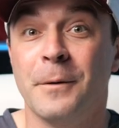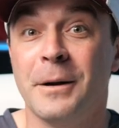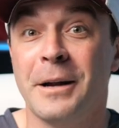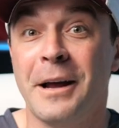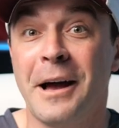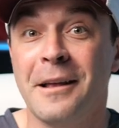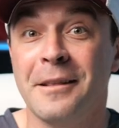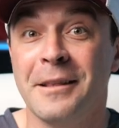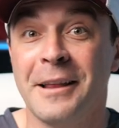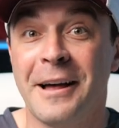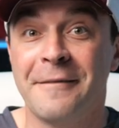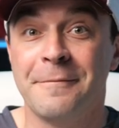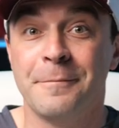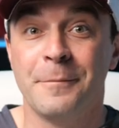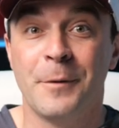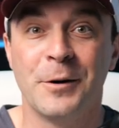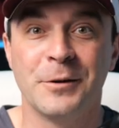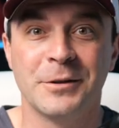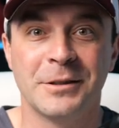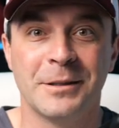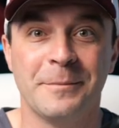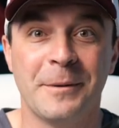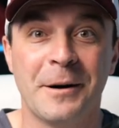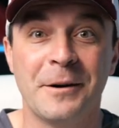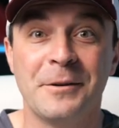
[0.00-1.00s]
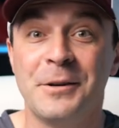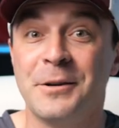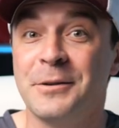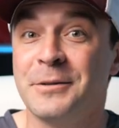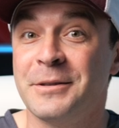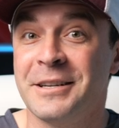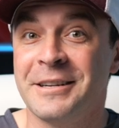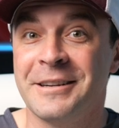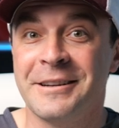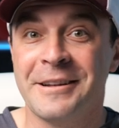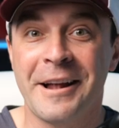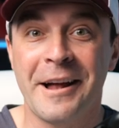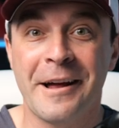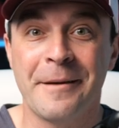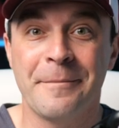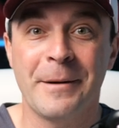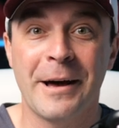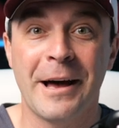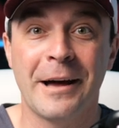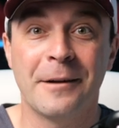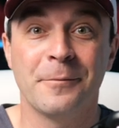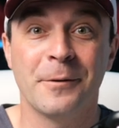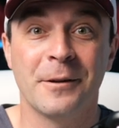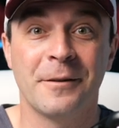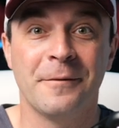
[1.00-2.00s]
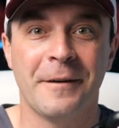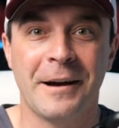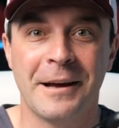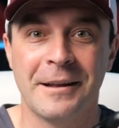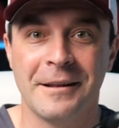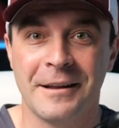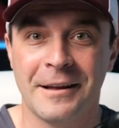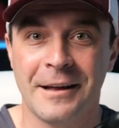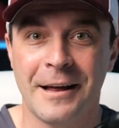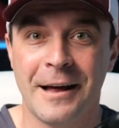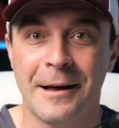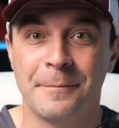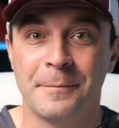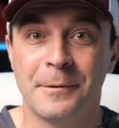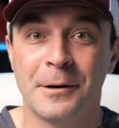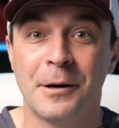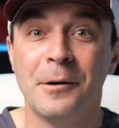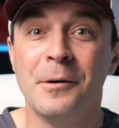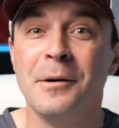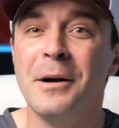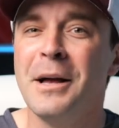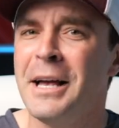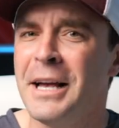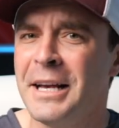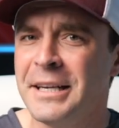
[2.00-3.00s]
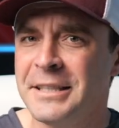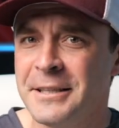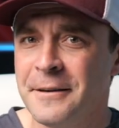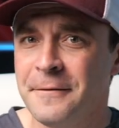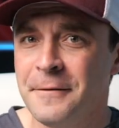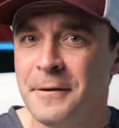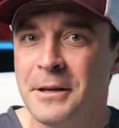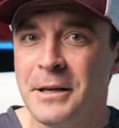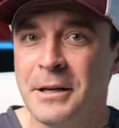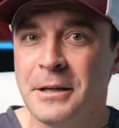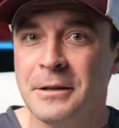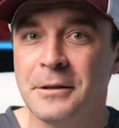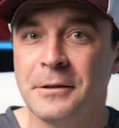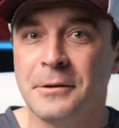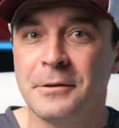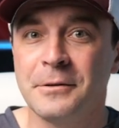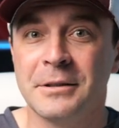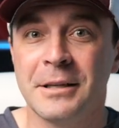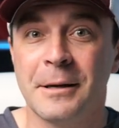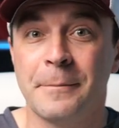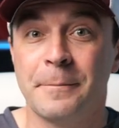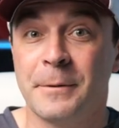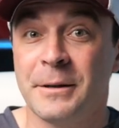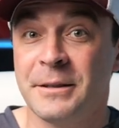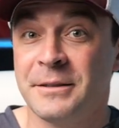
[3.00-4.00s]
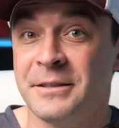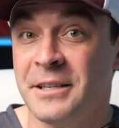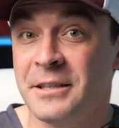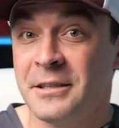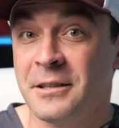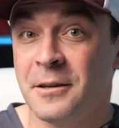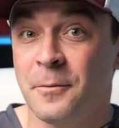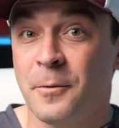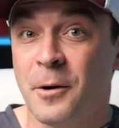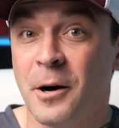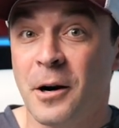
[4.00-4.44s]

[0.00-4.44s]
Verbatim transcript: what I love most about using an iPad with Final Cut Pro is if you need to do some precision